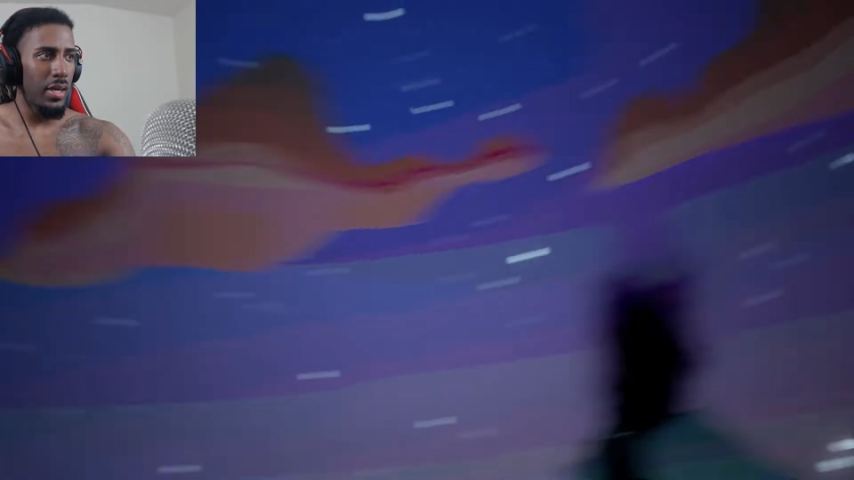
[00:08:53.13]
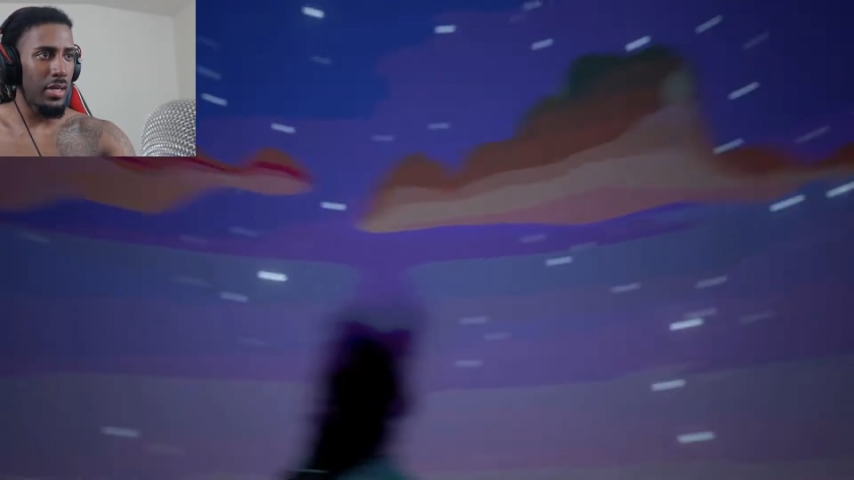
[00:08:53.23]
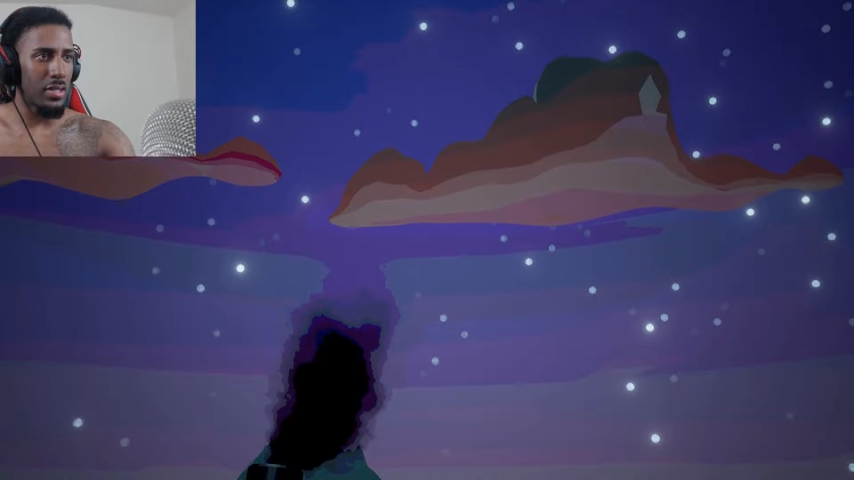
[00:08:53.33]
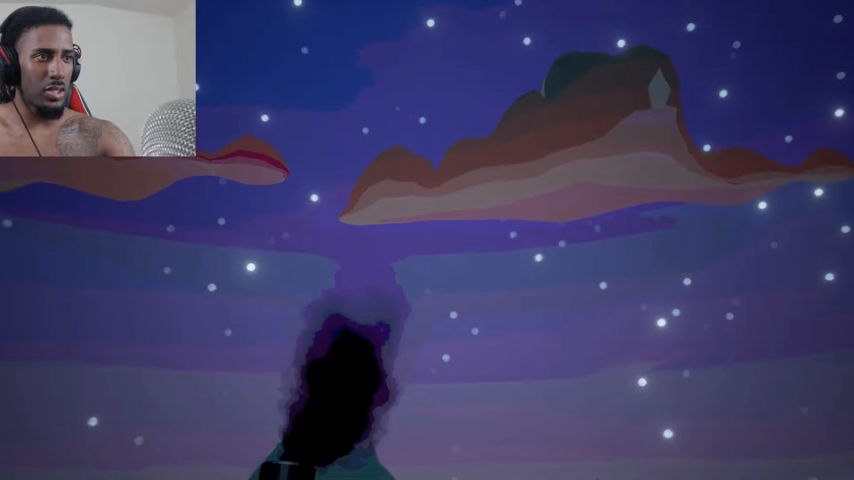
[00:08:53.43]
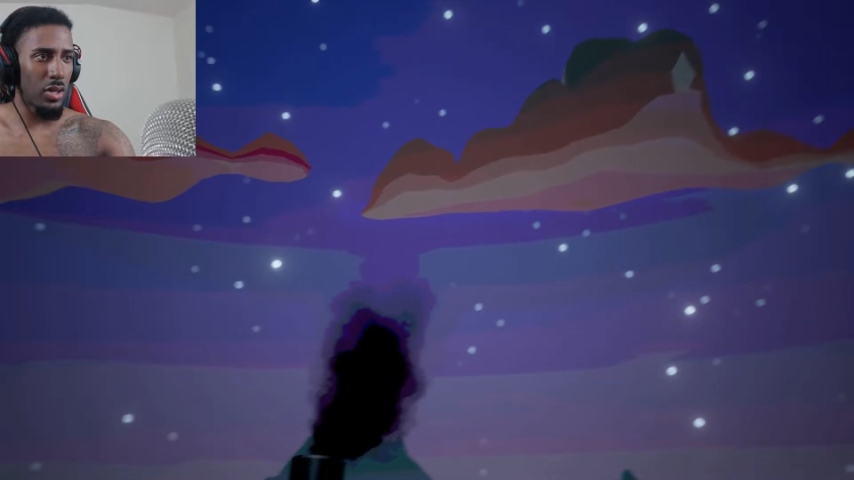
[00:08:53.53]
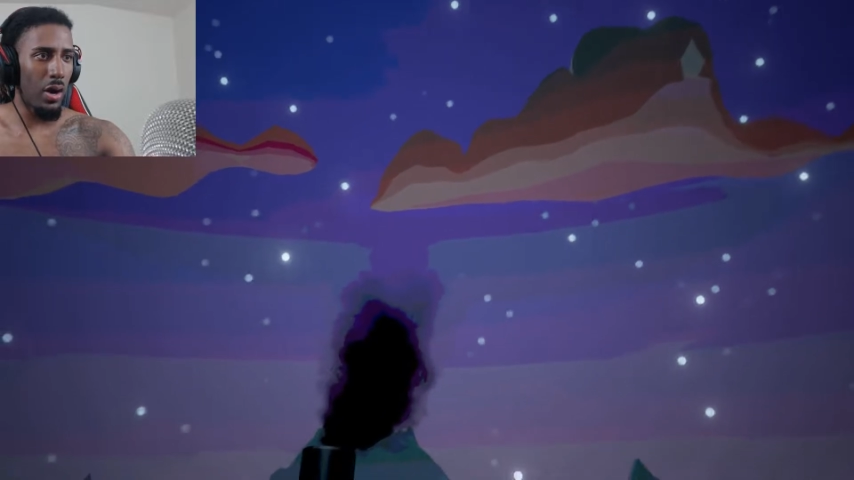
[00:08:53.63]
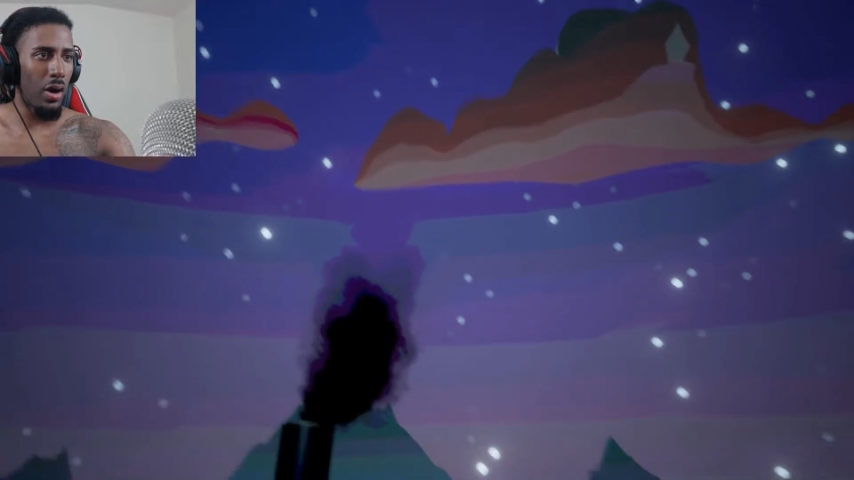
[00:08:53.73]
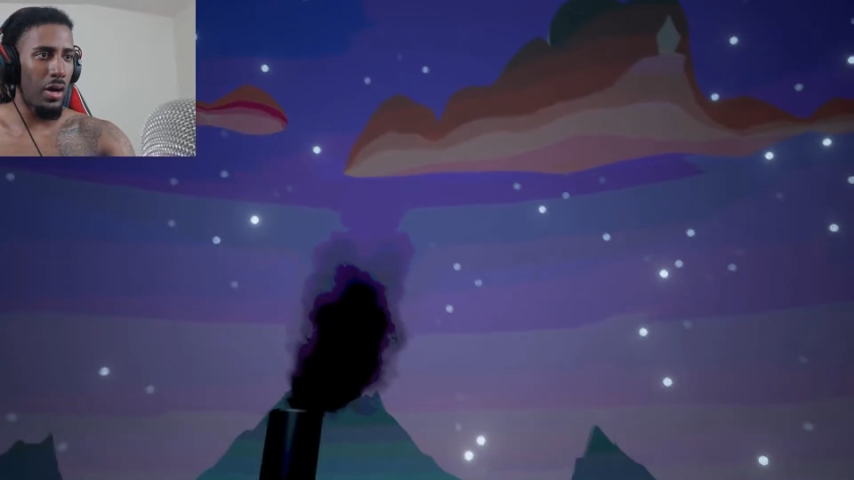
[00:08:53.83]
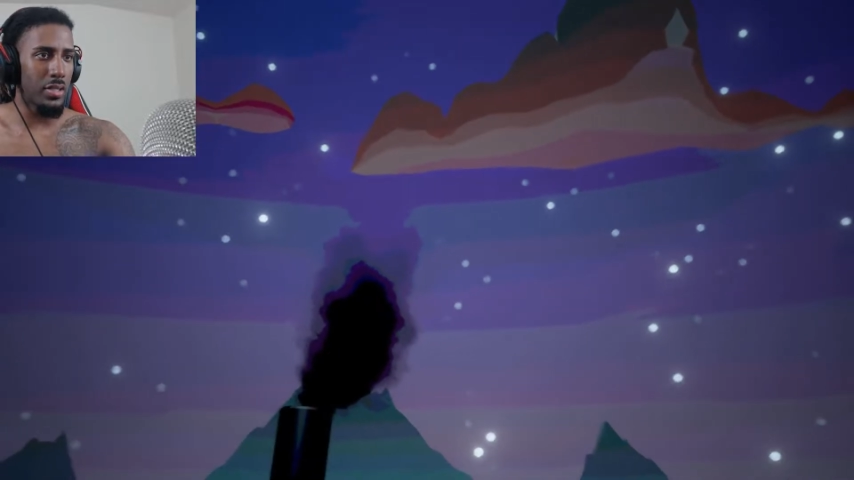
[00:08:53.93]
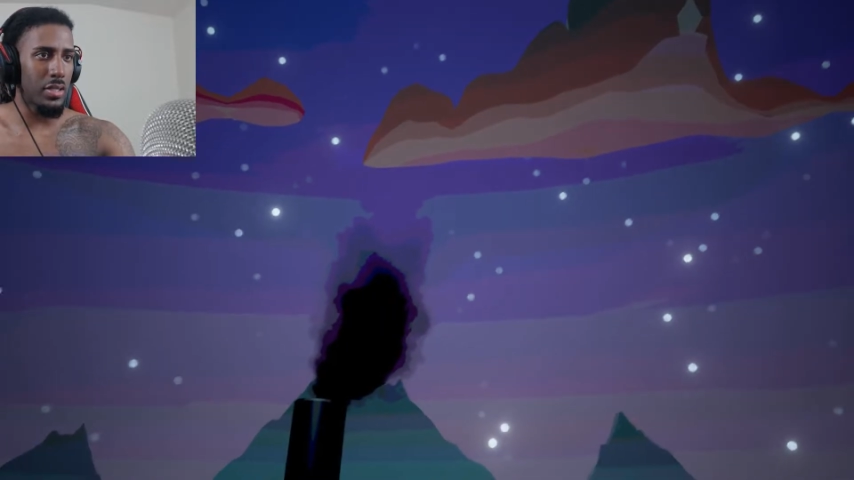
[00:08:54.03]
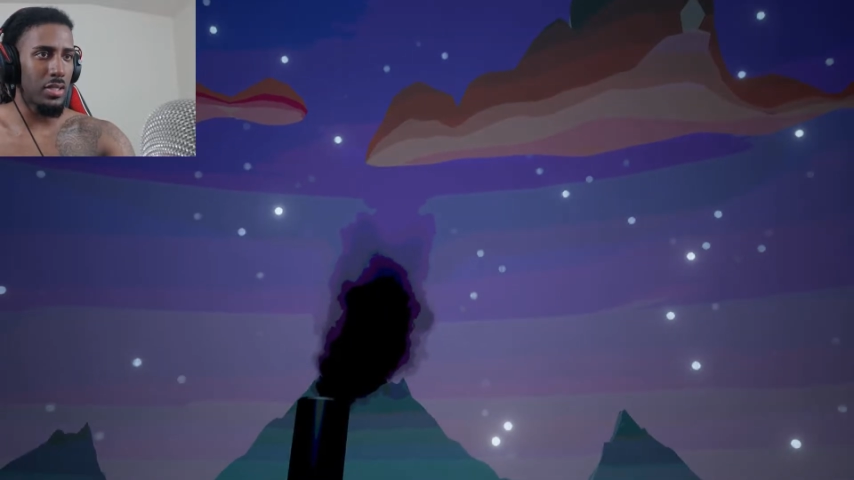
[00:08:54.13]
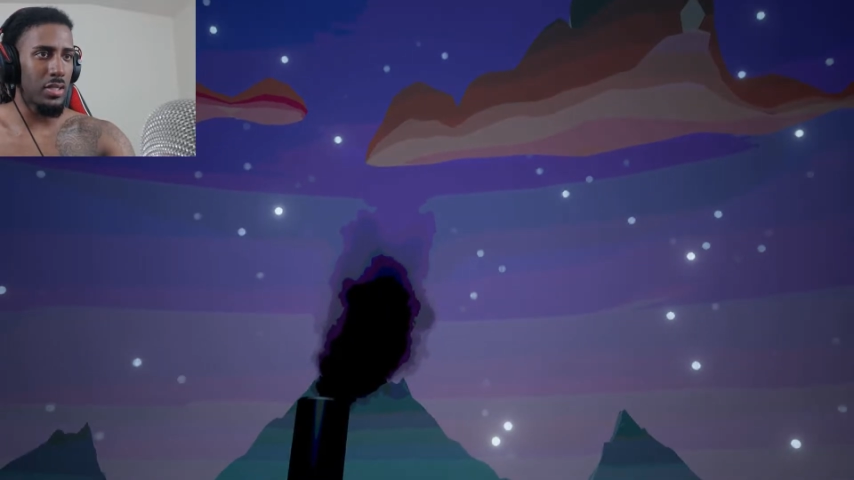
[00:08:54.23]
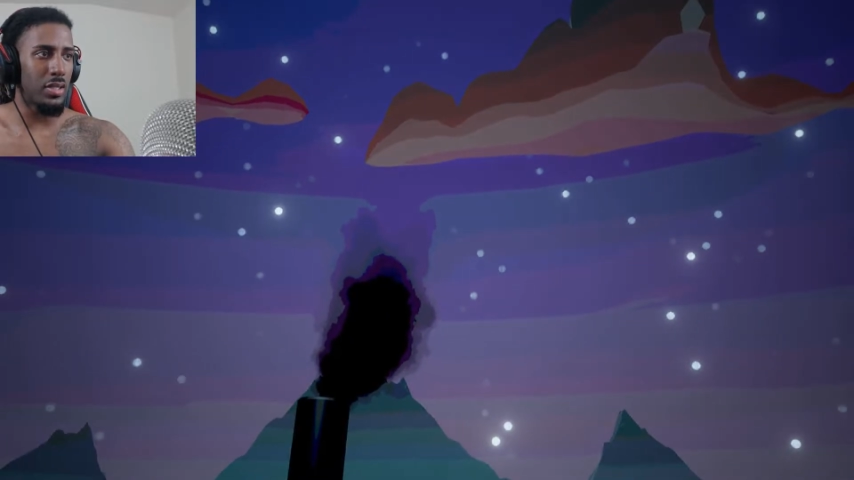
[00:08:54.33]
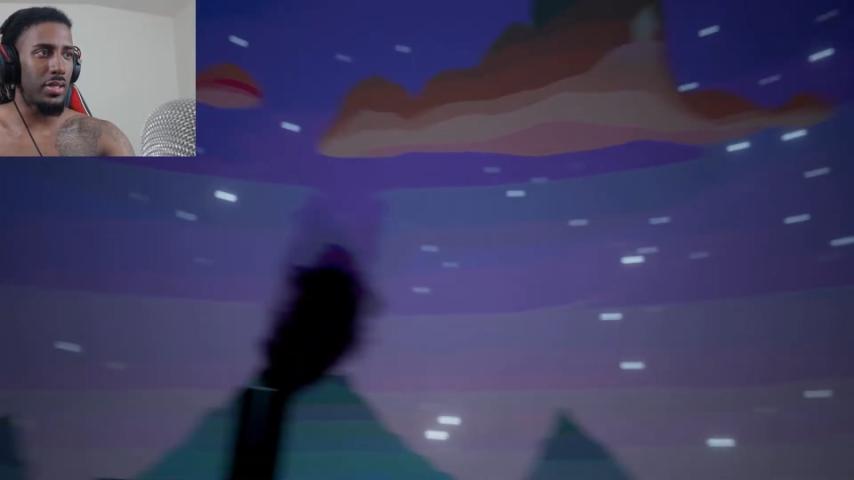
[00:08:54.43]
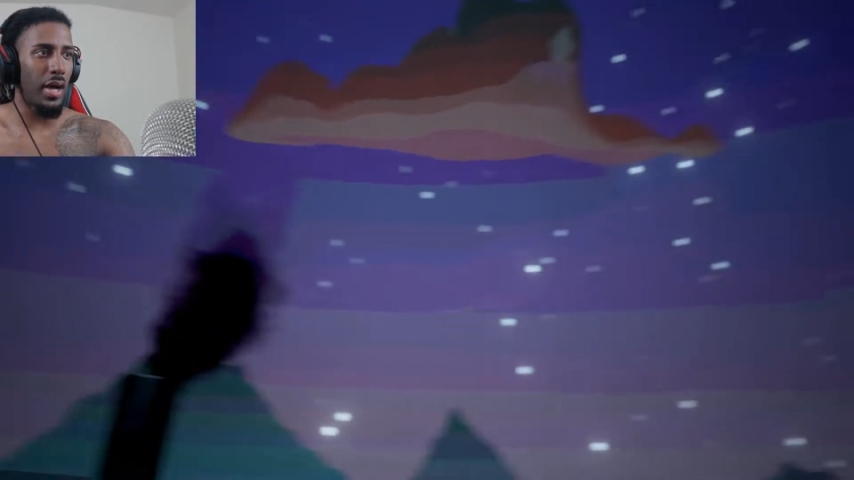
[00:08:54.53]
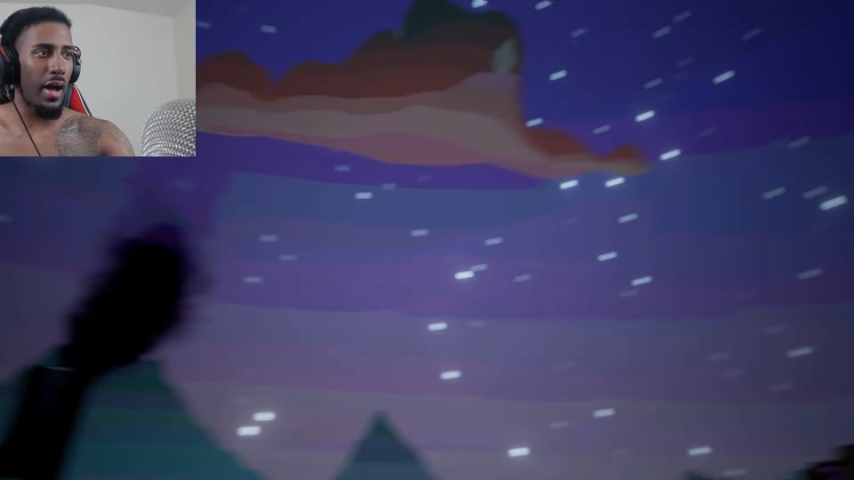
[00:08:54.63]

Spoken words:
And the stars are just